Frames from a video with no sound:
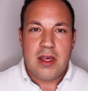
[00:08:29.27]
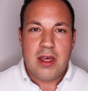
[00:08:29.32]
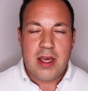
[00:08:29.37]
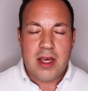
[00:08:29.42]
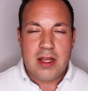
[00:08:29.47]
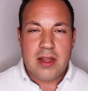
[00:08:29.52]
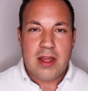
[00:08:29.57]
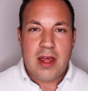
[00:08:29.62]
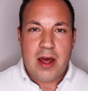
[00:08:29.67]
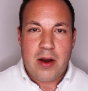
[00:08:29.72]

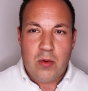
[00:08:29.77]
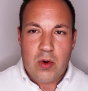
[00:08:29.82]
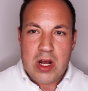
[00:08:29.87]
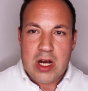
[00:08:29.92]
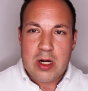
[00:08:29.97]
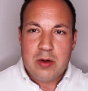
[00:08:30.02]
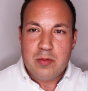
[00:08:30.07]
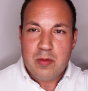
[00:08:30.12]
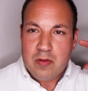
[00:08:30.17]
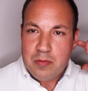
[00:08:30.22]
in that
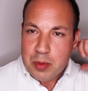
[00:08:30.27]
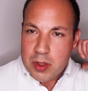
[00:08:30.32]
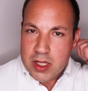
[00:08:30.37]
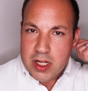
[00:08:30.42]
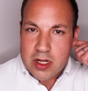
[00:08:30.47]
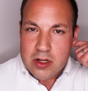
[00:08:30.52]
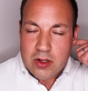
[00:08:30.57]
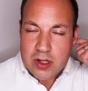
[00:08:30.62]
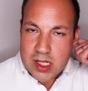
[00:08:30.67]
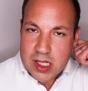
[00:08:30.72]
realm of
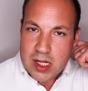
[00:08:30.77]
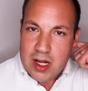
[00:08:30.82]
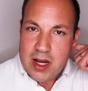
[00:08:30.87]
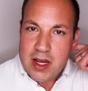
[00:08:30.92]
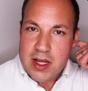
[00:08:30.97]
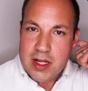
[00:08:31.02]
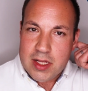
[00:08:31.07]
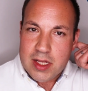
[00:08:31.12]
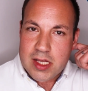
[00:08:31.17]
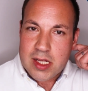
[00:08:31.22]
political
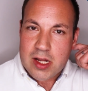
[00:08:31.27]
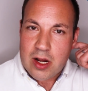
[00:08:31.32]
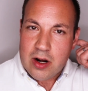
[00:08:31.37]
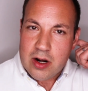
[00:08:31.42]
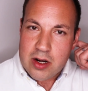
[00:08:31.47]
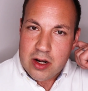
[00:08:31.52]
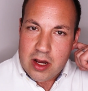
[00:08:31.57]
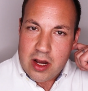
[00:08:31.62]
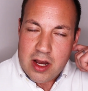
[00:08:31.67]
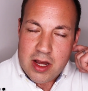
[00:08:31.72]
science
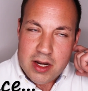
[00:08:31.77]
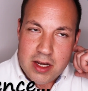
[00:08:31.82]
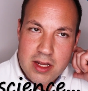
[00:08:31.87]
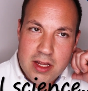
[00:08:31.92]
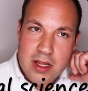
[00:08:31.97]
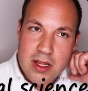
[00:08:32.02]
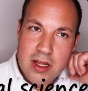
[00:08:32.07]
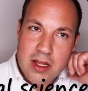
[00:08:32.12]
are not